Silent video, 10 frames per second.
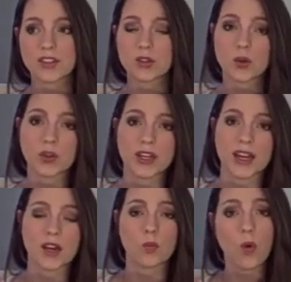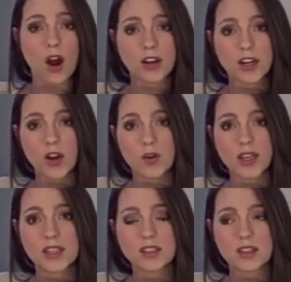There's chlorinated water
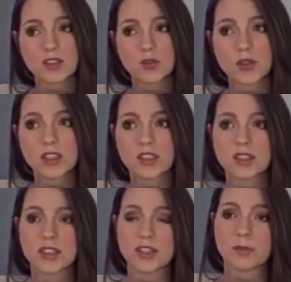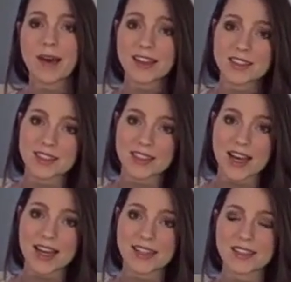going into the soil, there are
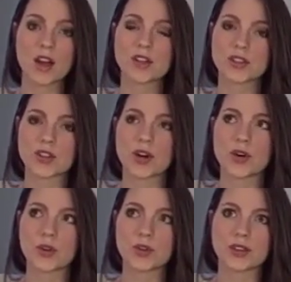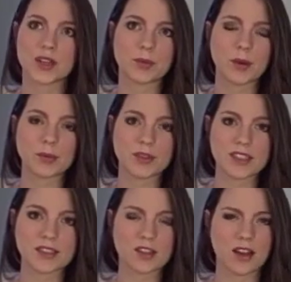pesticides, so there
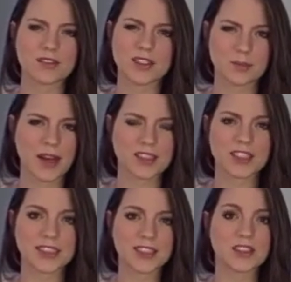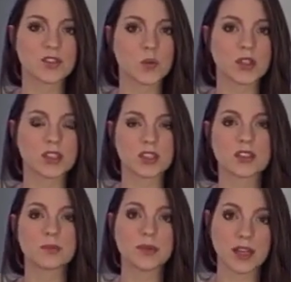probably isn't a lot of this bacteria in the
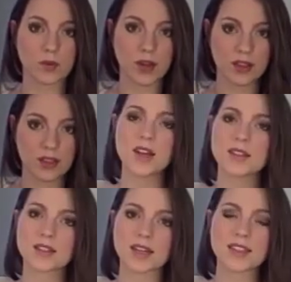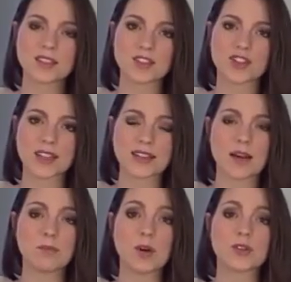soil to begin with. Studies suggest
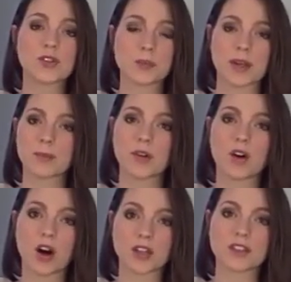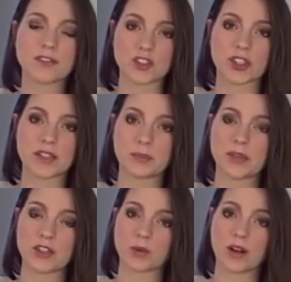that most people are deficient in
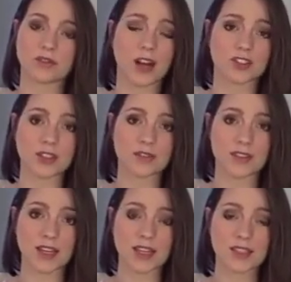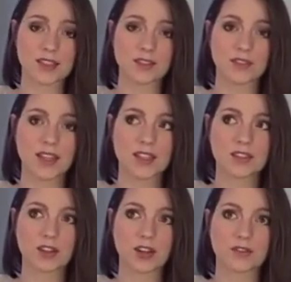B12, not just vegans.
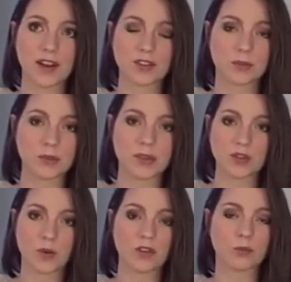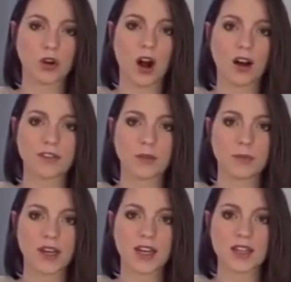Vegans are found to be B12 more
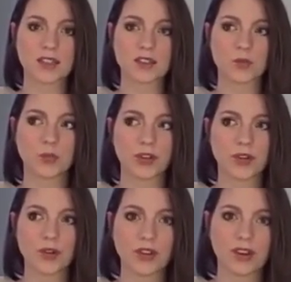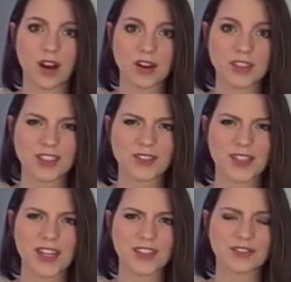often because when you go to the doctor and you
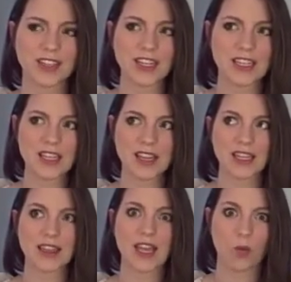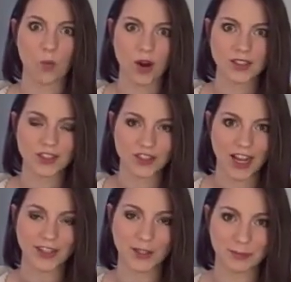say you're vegan, like, they want to
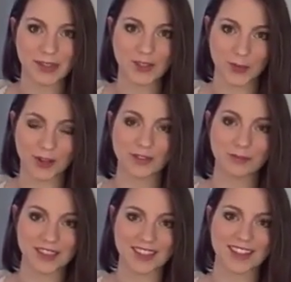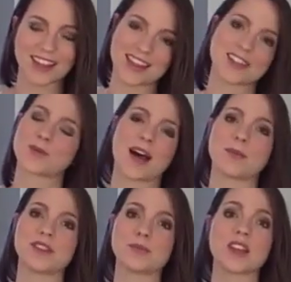check your B12 immediately. That's what
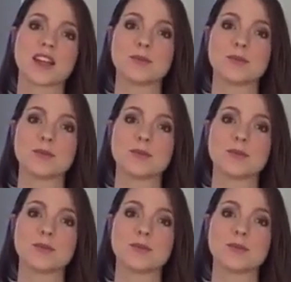happened to me.